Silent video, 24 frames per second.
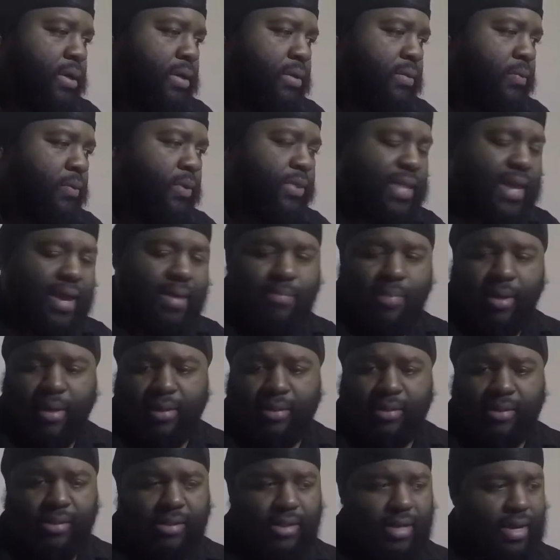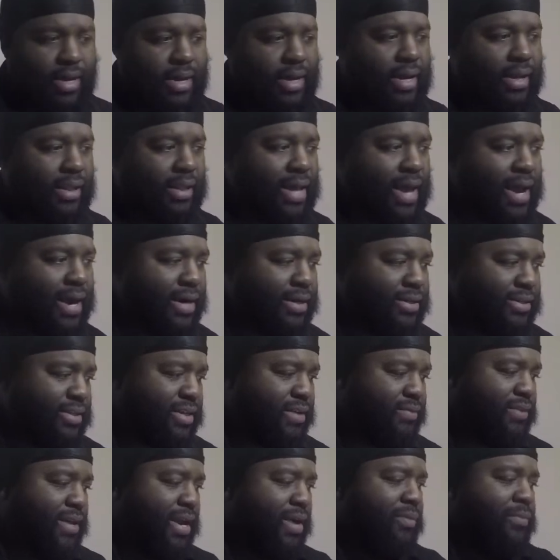with that being said, a lot of the
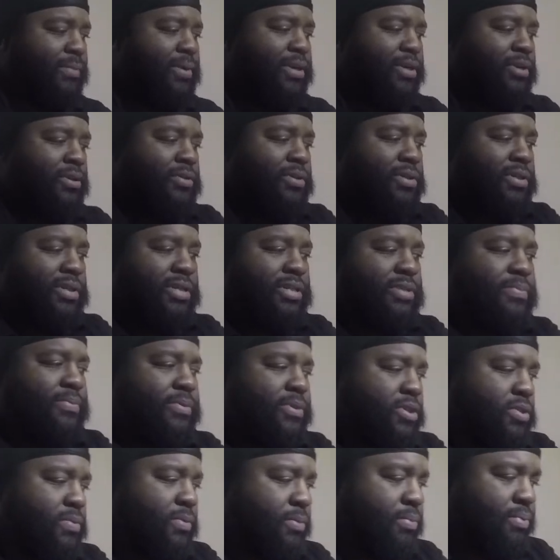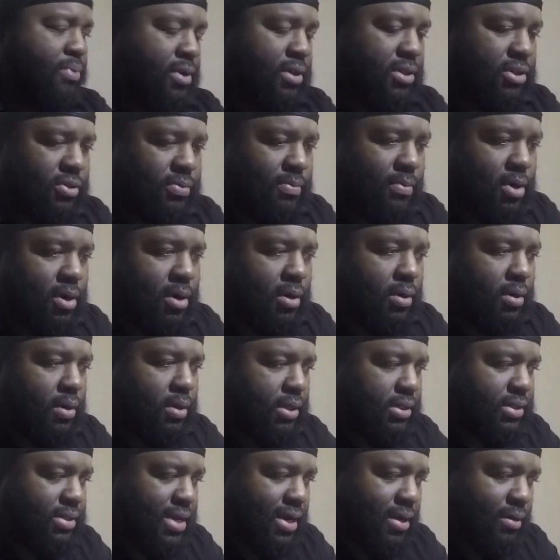stuff that I will be using is gonna be pretty small.
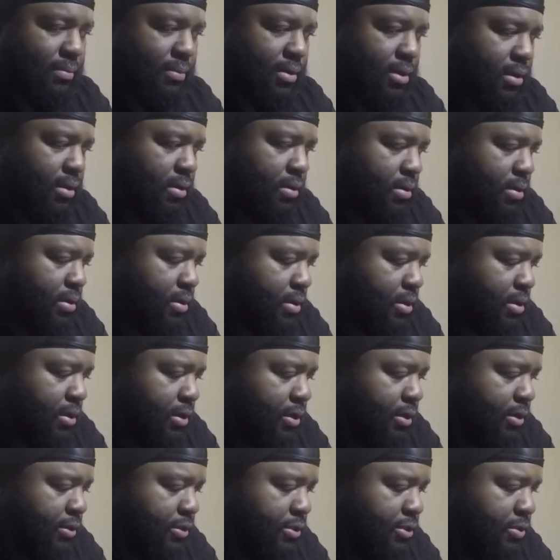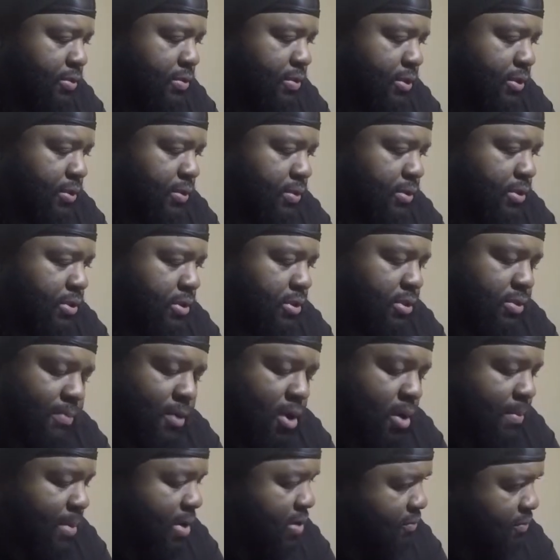It's not gonna be too huge.
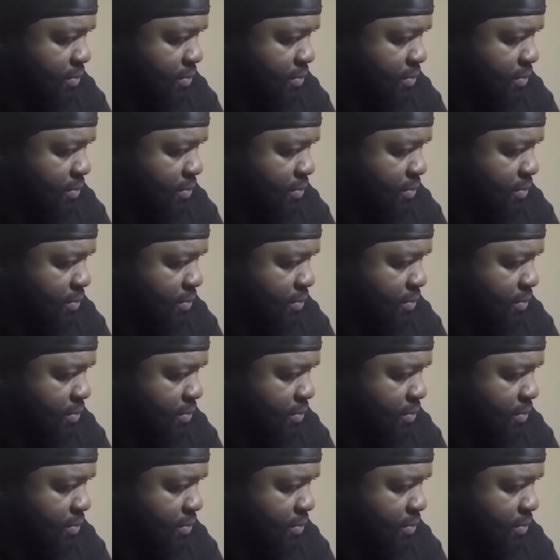Smallmouth